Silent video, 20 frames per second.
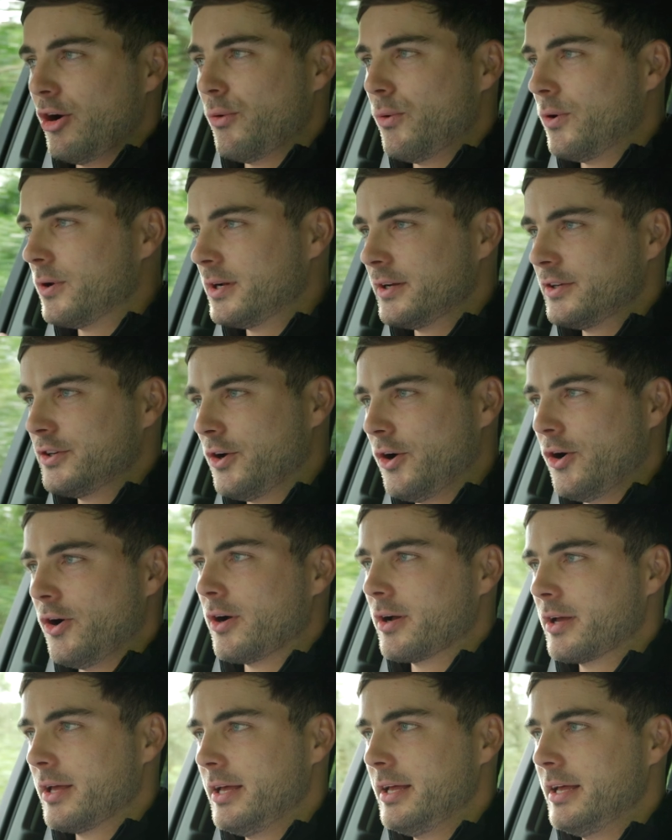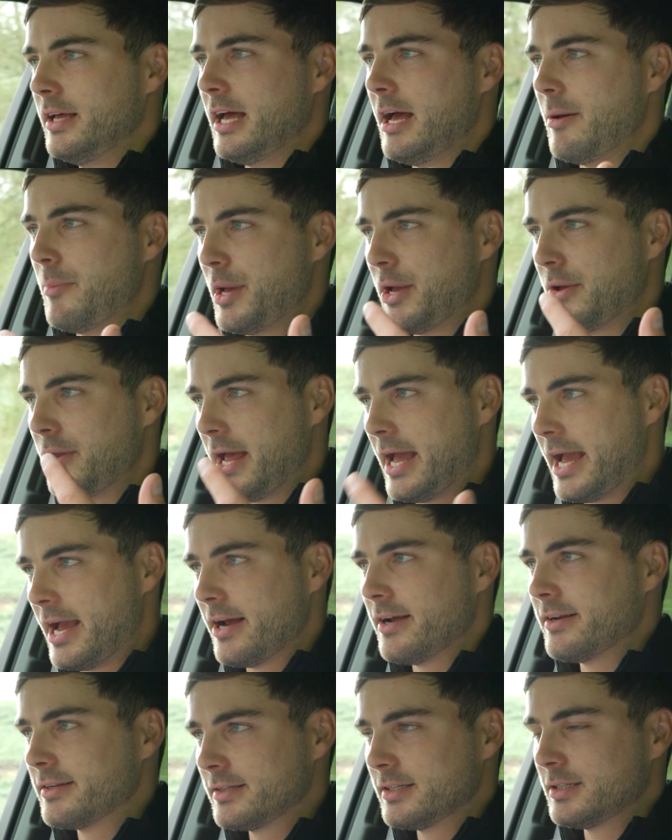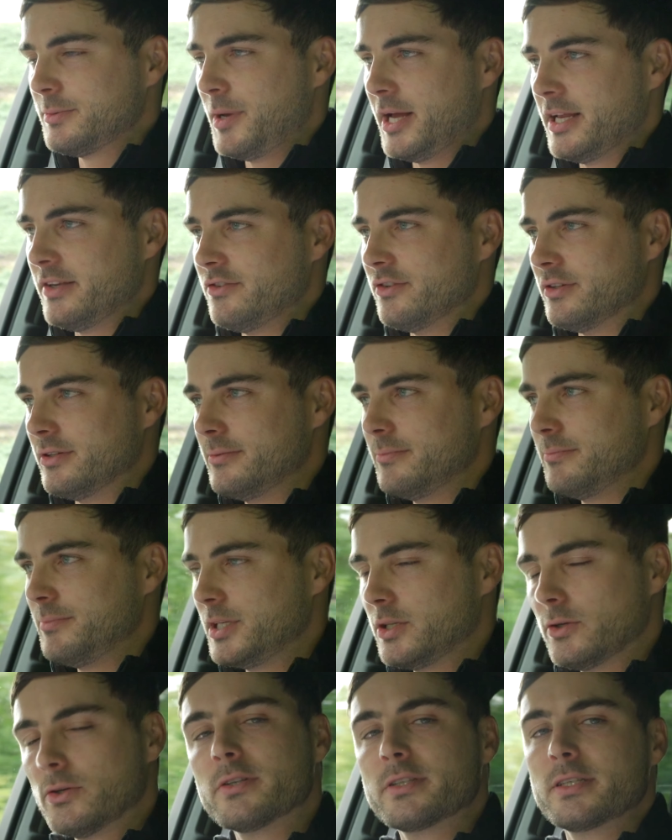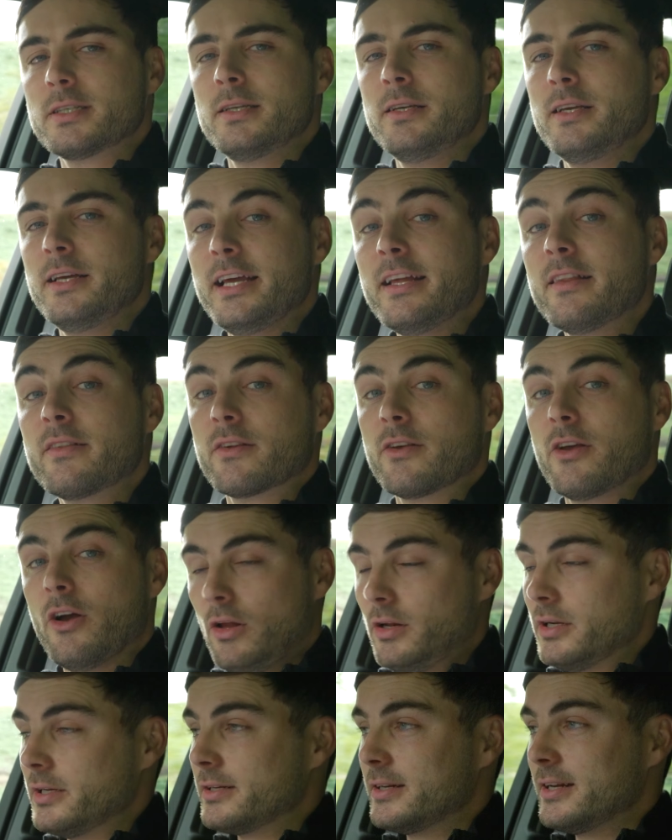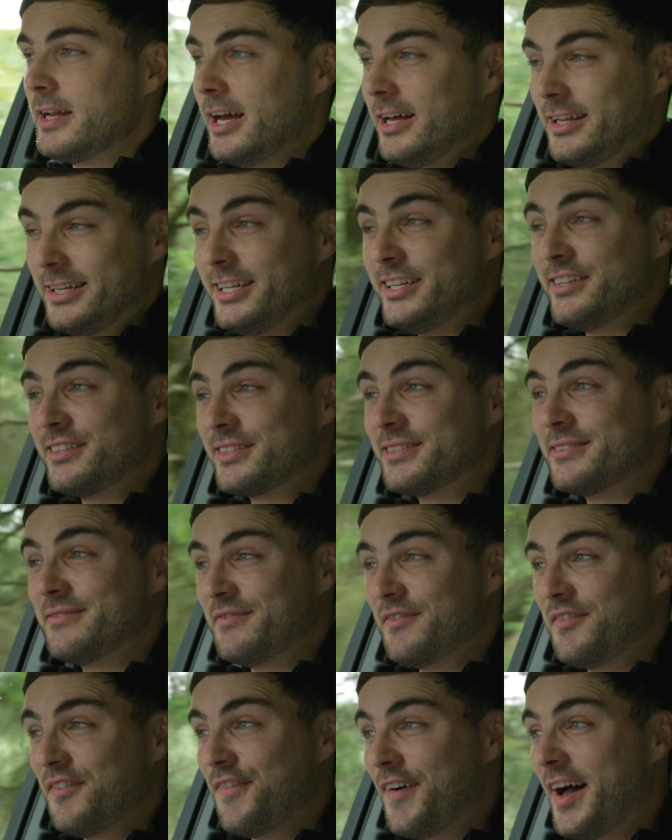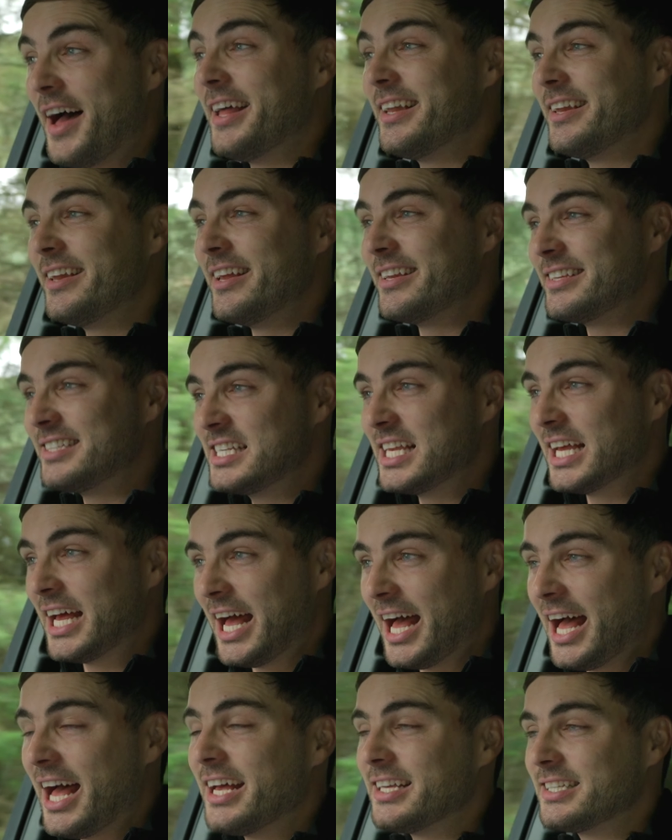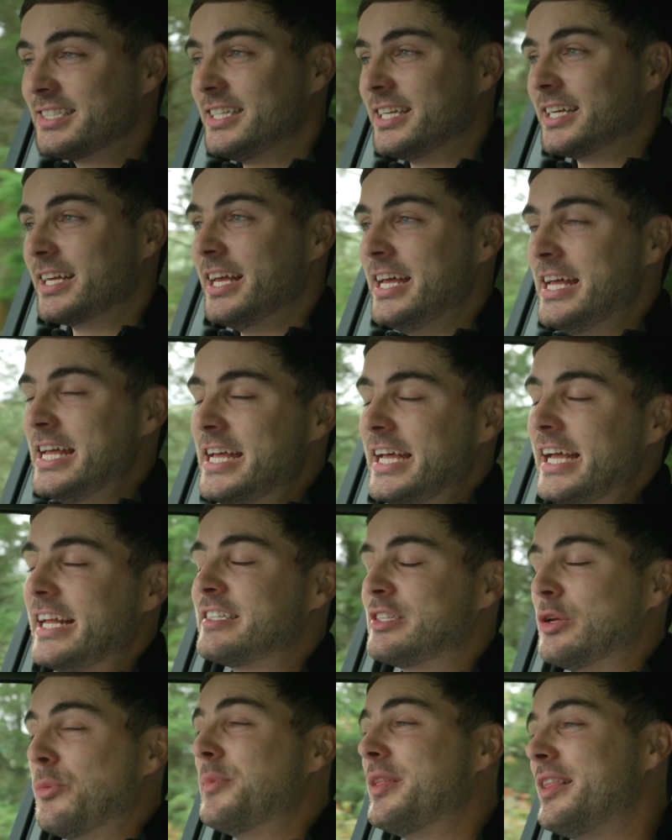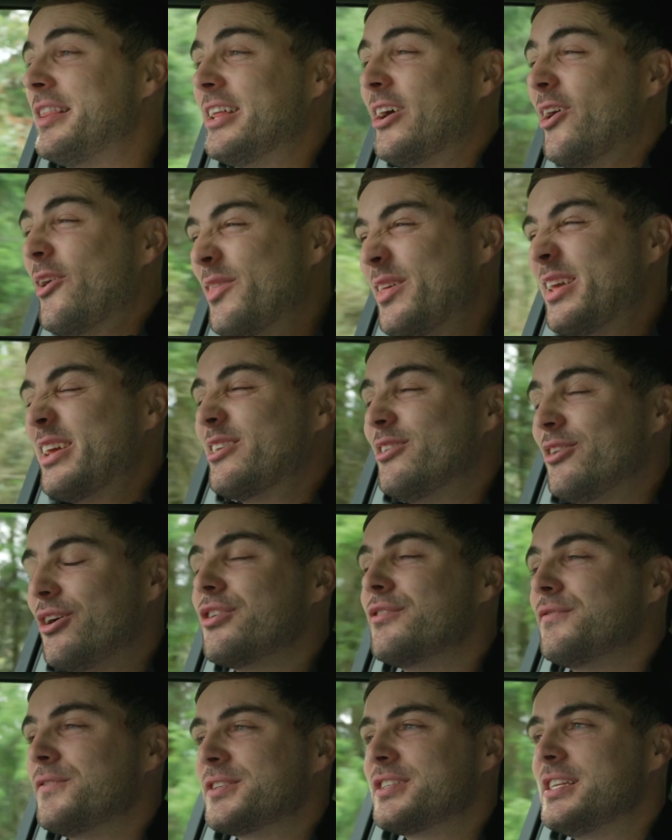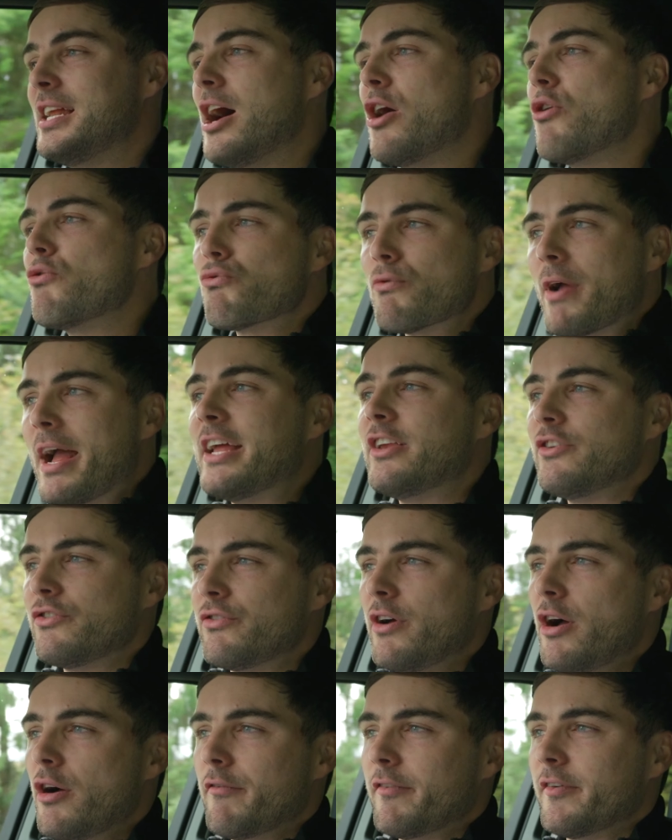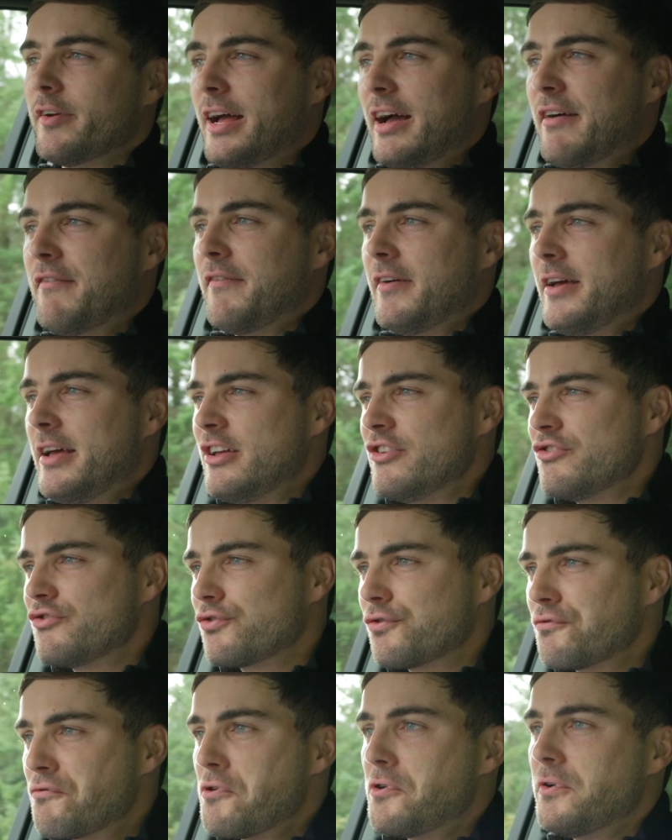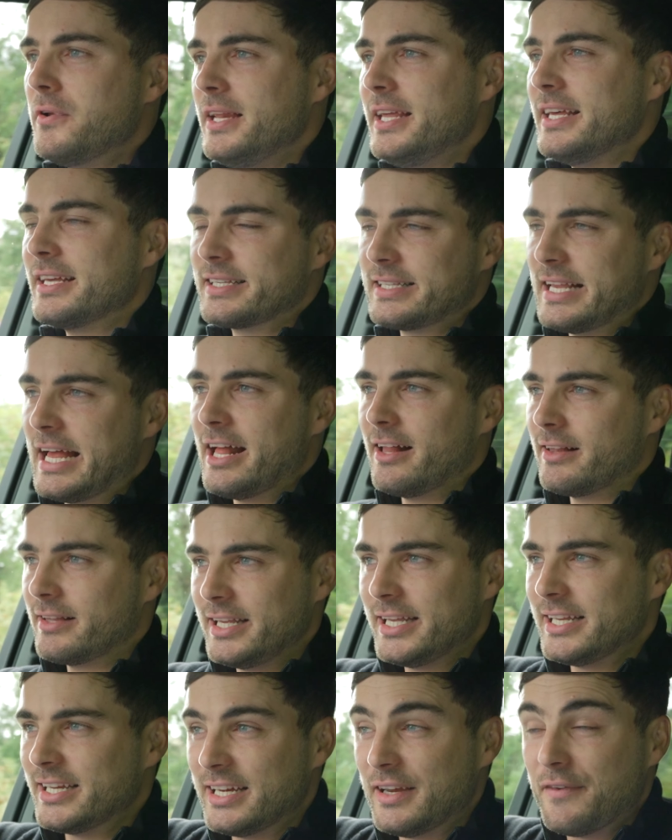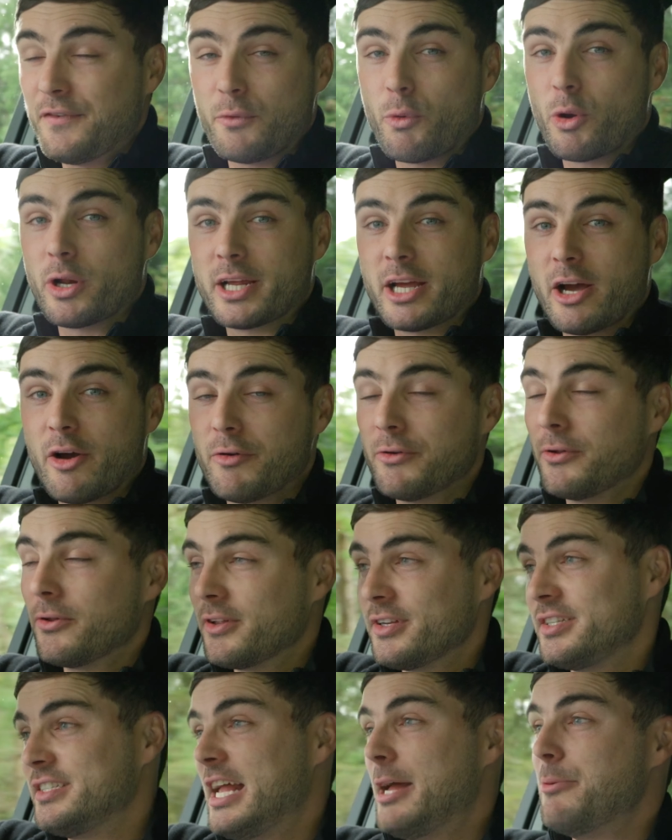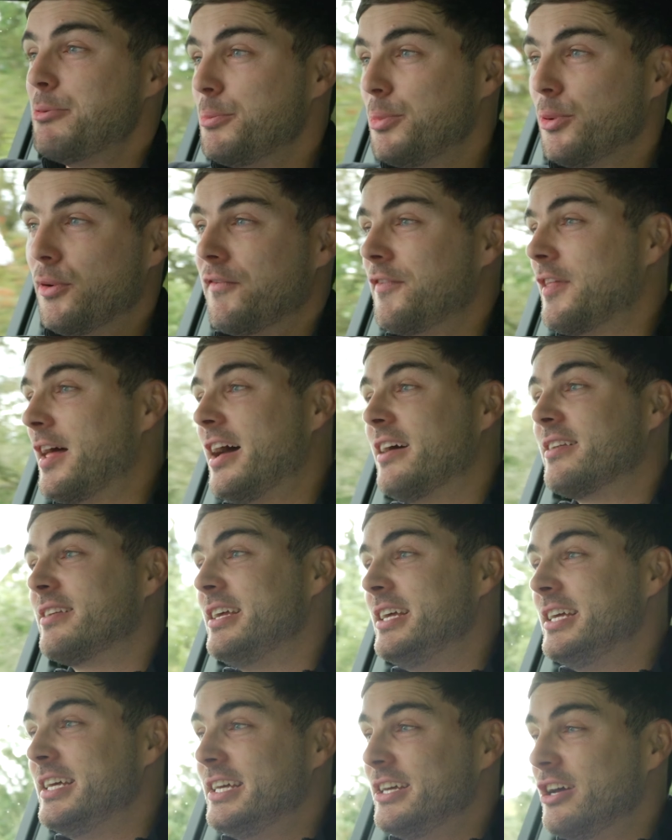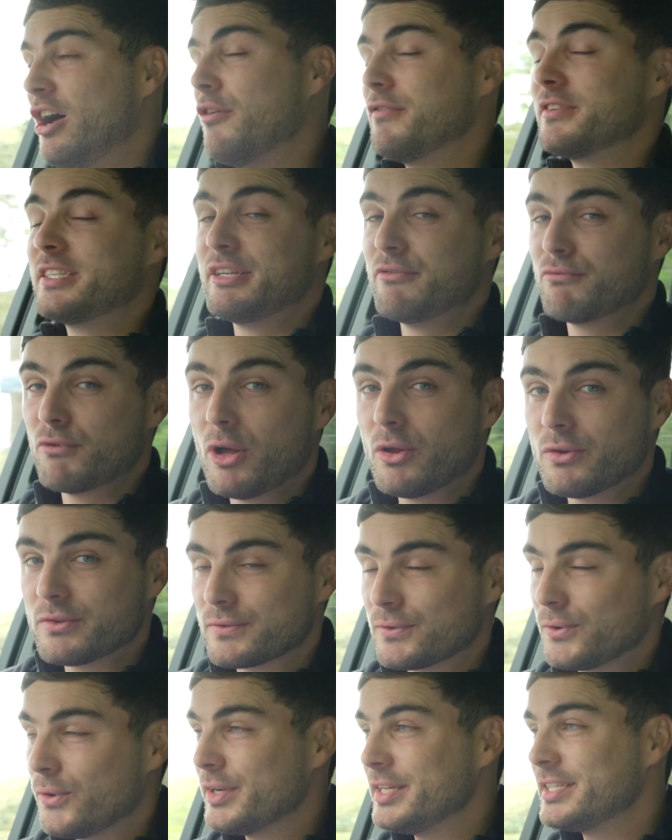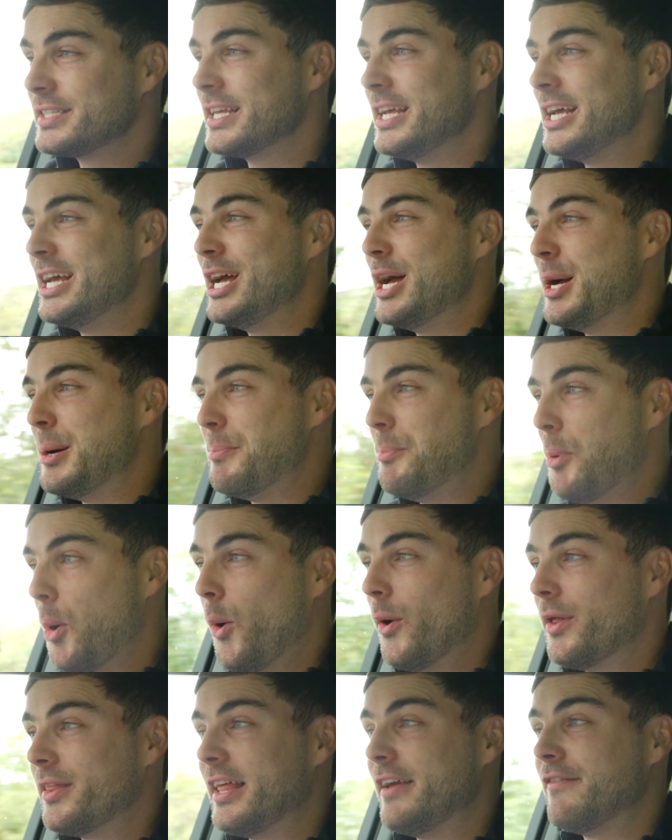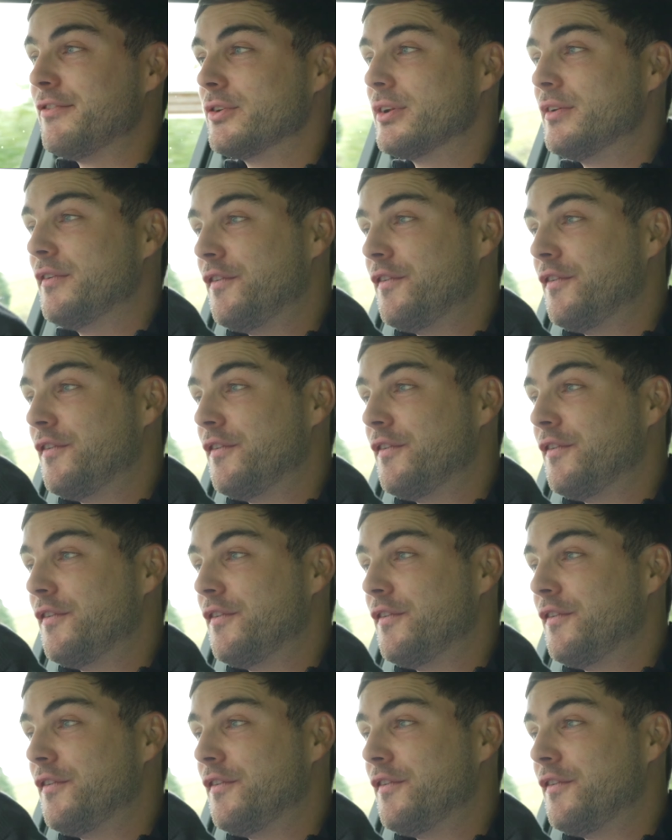I want to talk about air suspension, because it's got it and it's fantastic. It's something that I think a lot of us know Range Rover have truly excelled in, and if you want to go another step above that, obviously Rolls-Royce, but they've done a